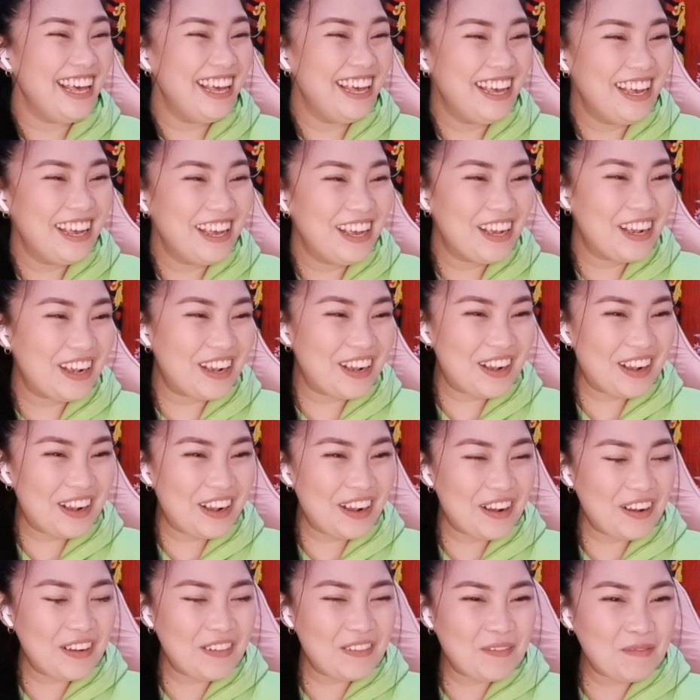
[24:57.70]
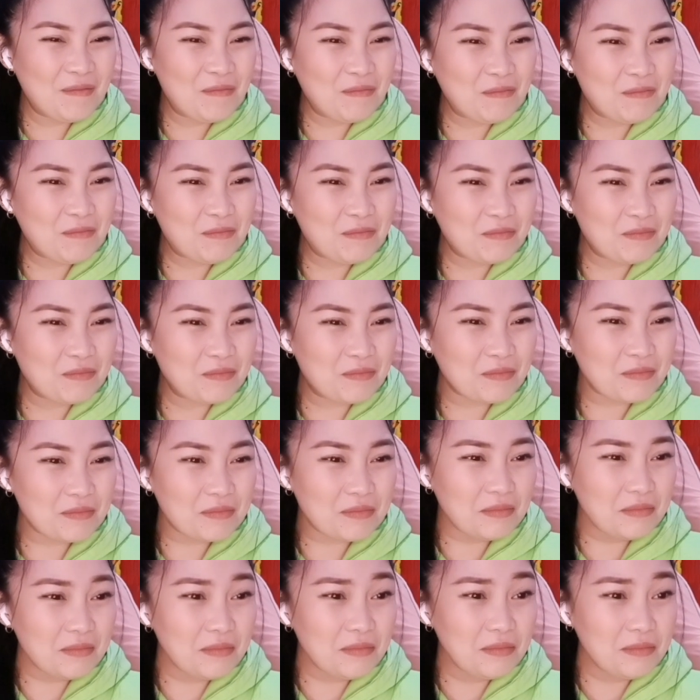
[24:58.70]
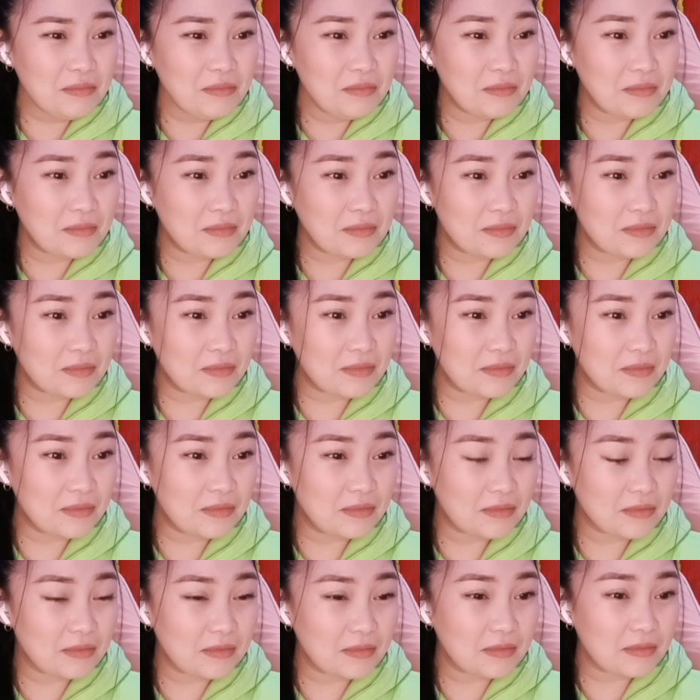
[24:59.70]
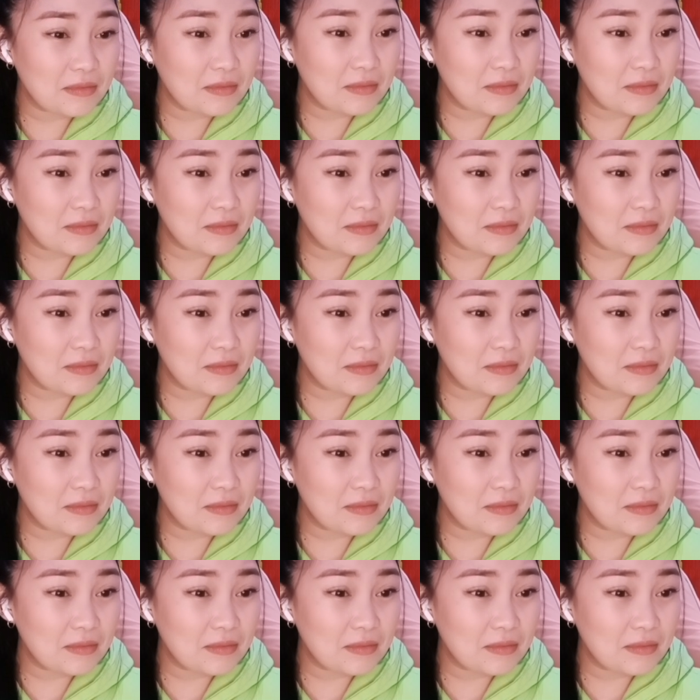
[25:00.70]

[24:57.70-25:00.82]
The person shown says nothing.